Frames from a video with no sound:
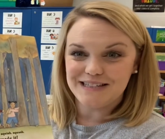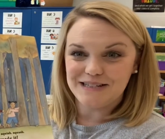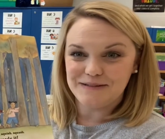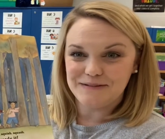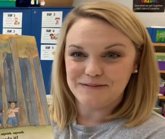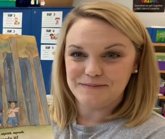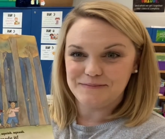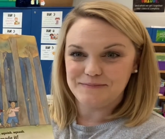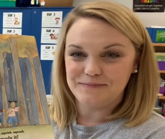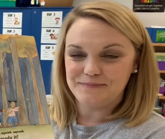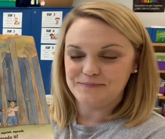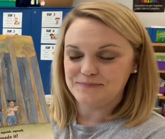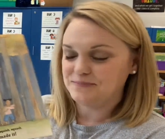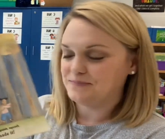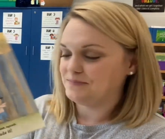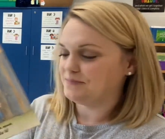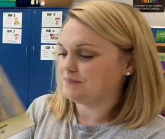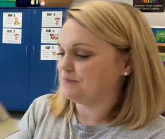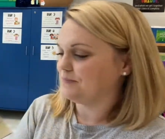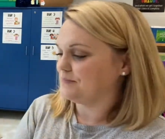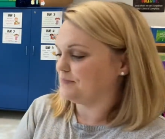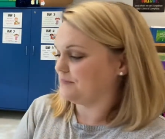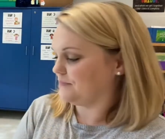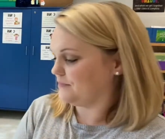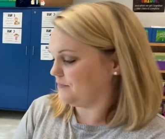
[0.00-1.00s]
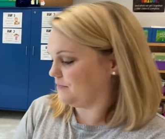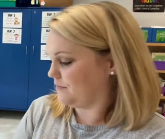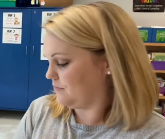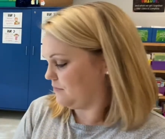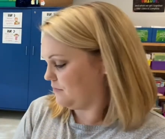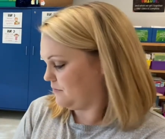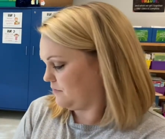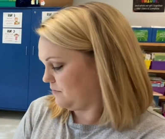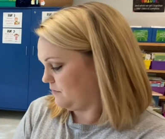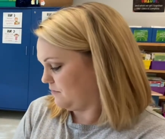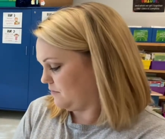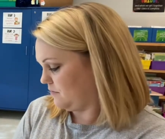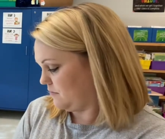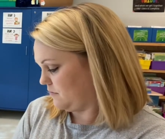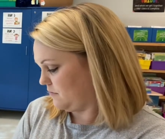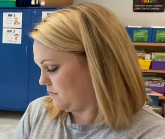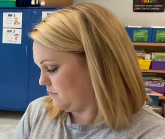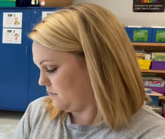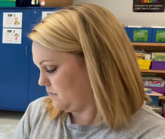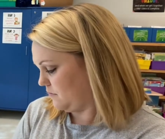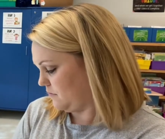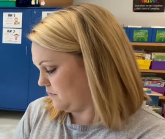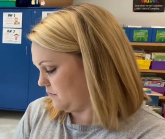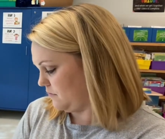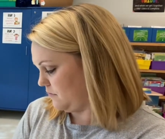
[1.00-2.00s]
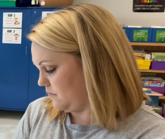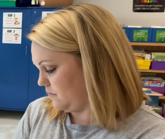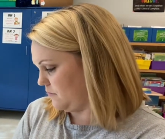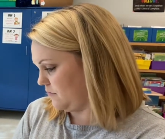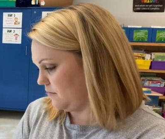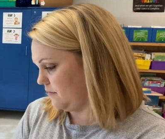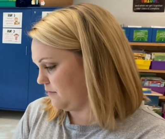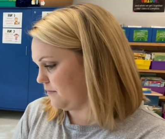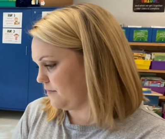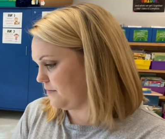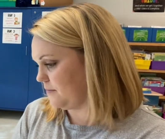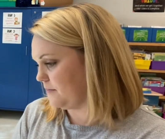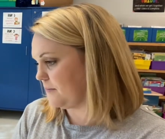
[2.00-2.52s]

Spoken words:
(no one is talking)